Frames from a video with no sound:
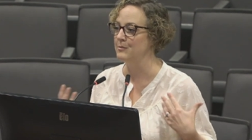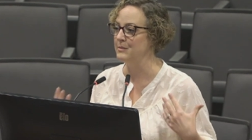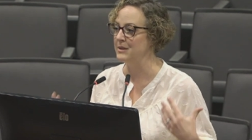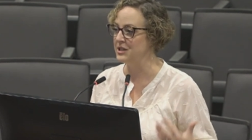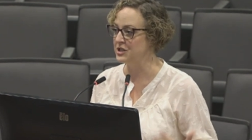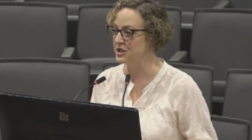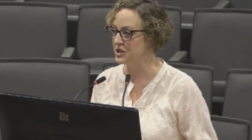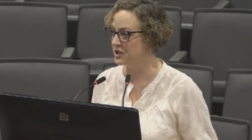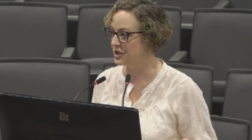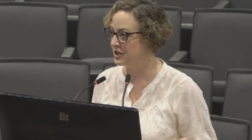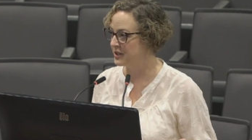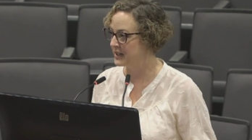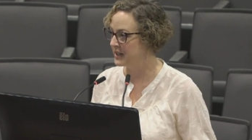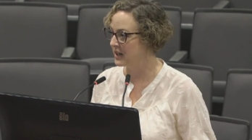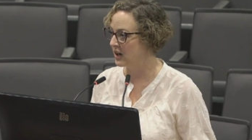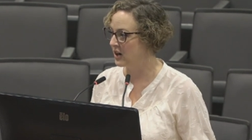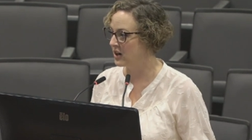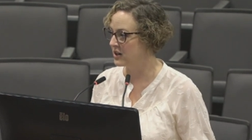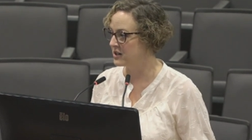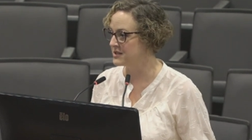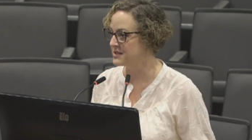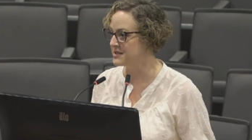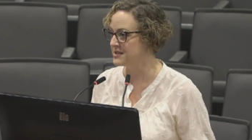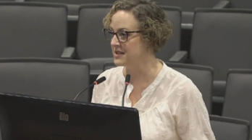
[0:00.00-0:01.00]
ensuring
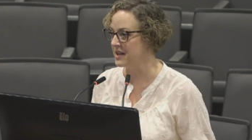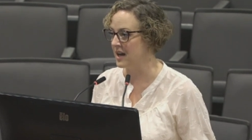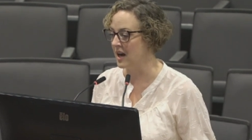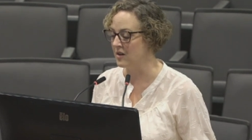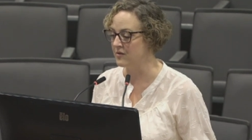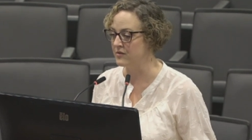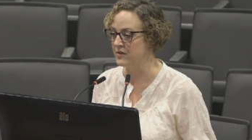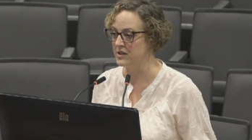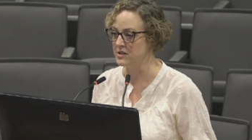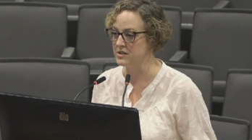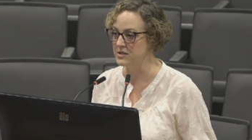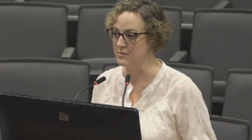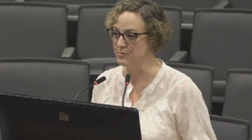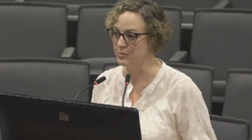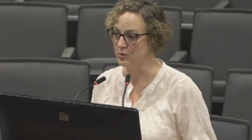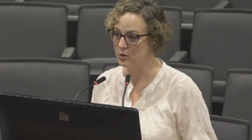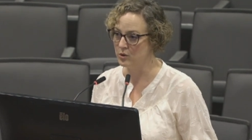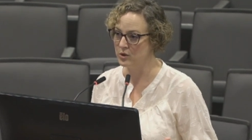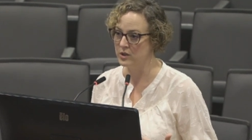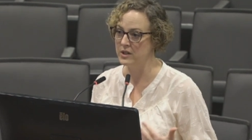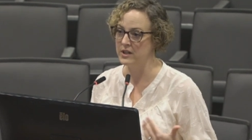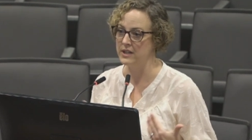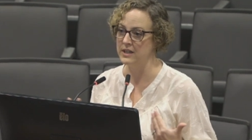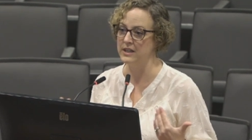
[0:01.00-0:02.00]
our staff are
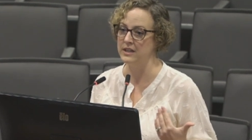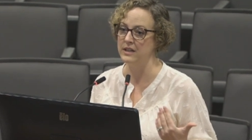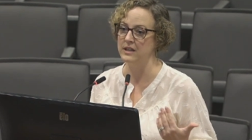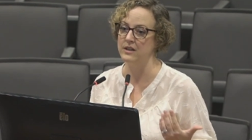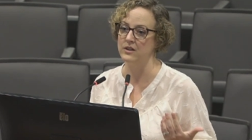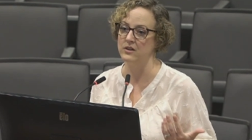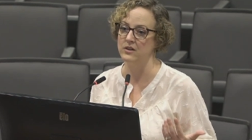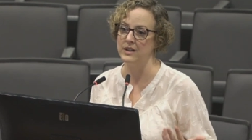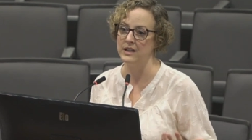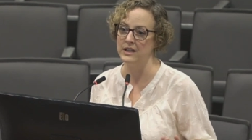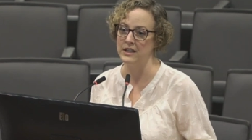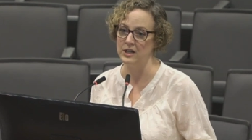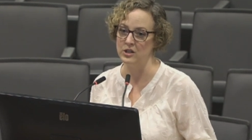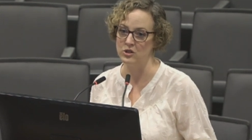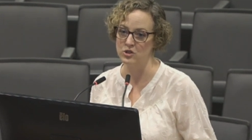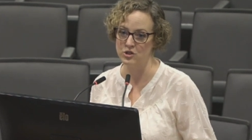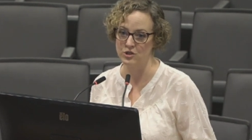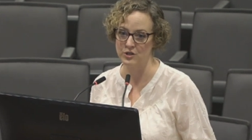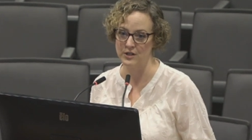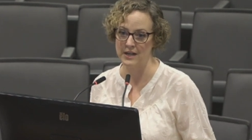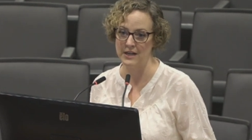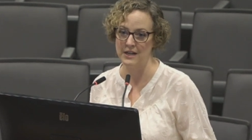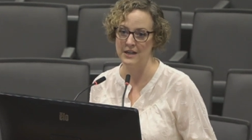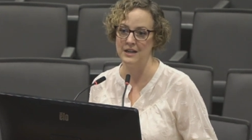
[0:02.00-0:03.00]
supported, they're getting
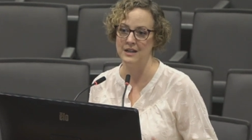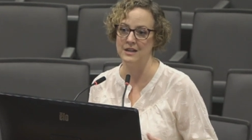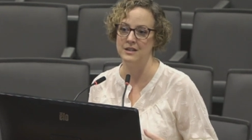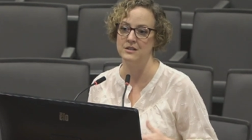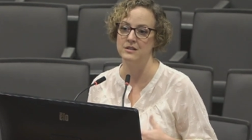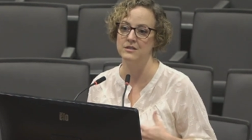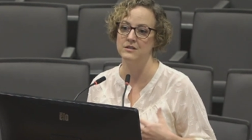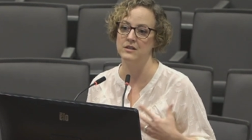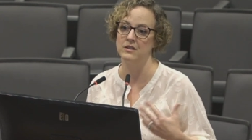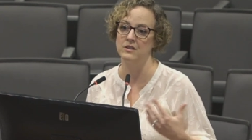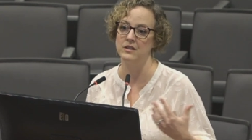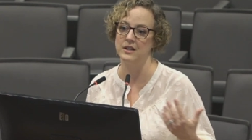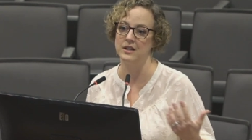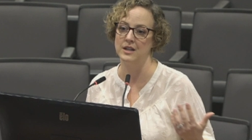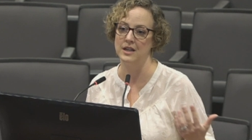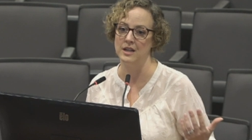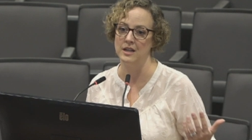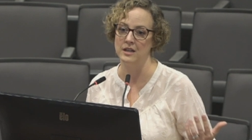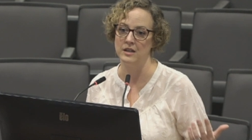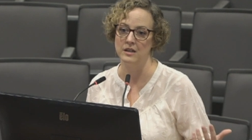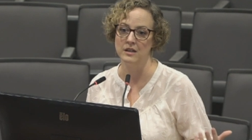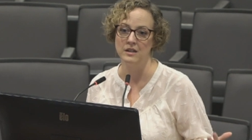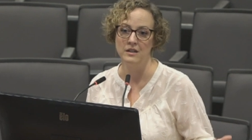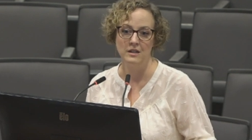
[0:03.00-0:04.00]
trained, they're
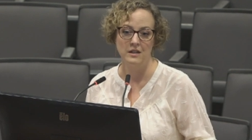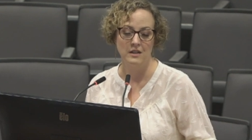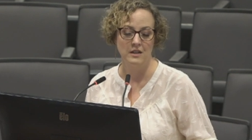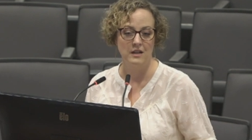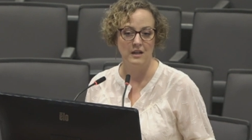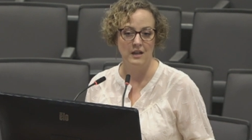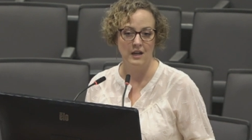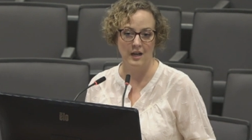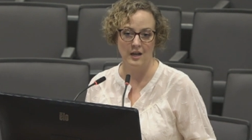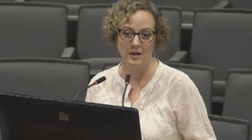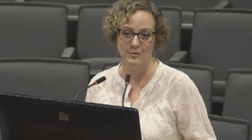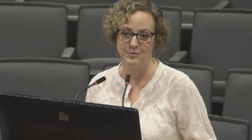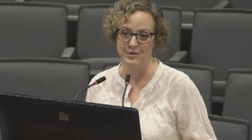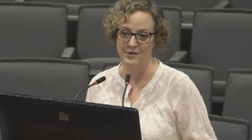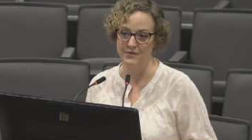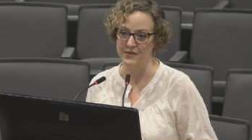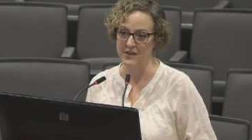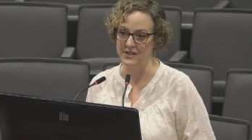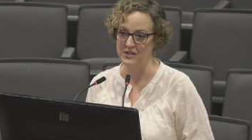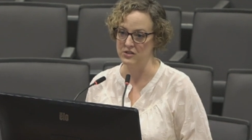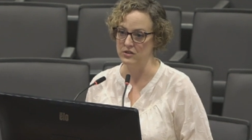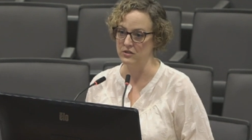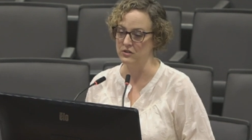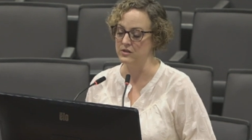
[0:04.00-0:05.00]
getting
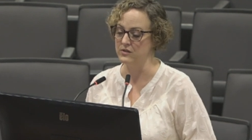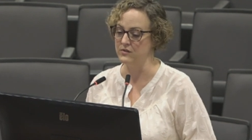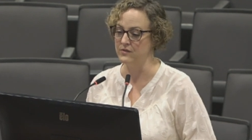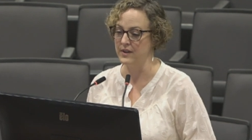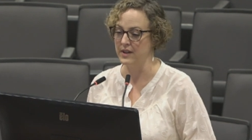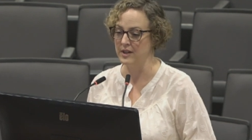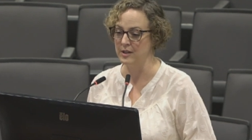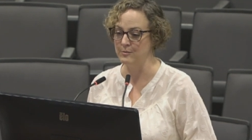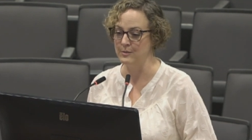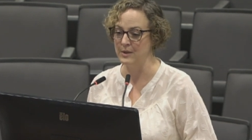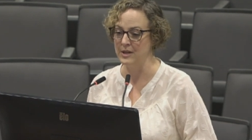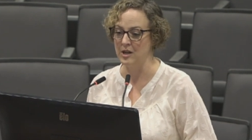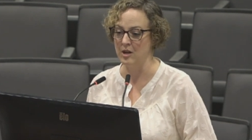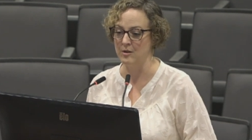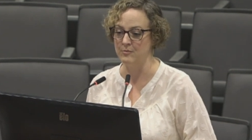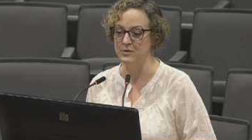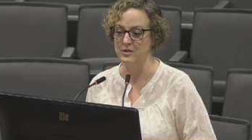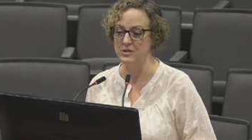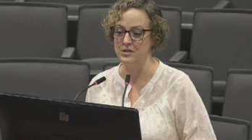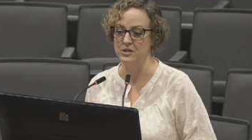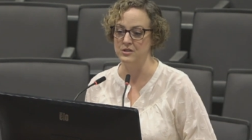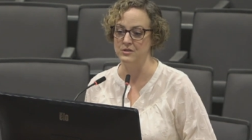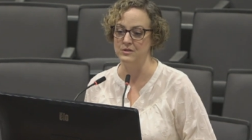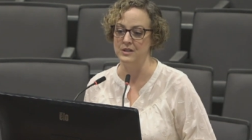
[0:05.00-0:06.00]
professional development
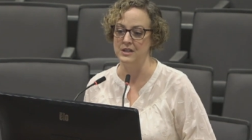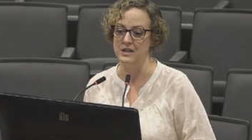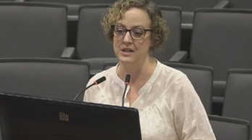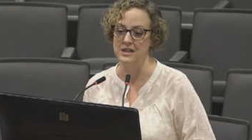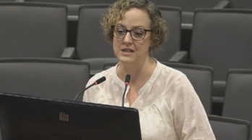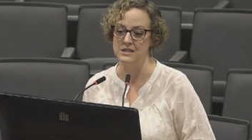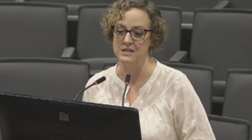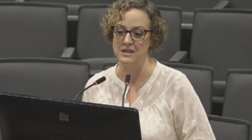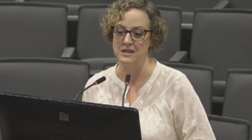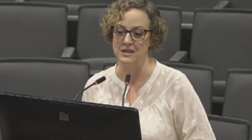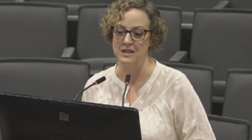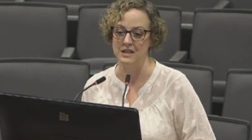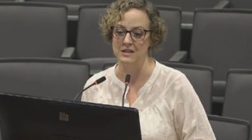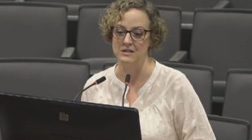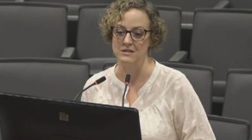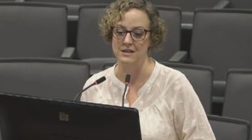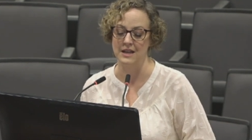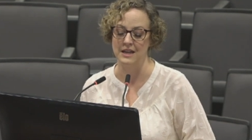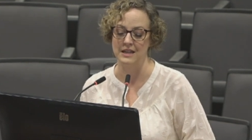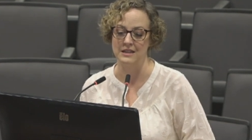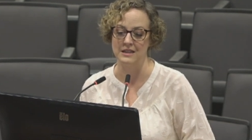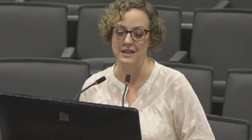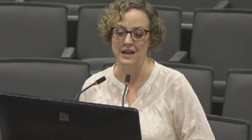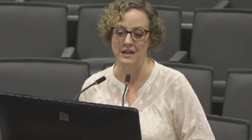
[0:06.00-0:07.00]
opportunities and things
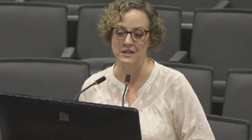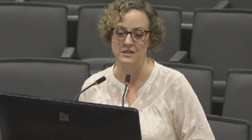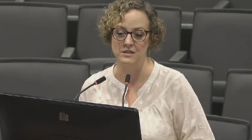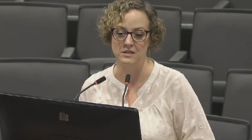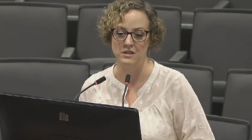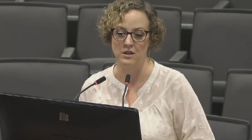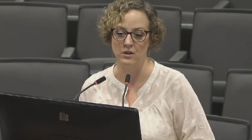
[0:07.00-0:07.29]
like that.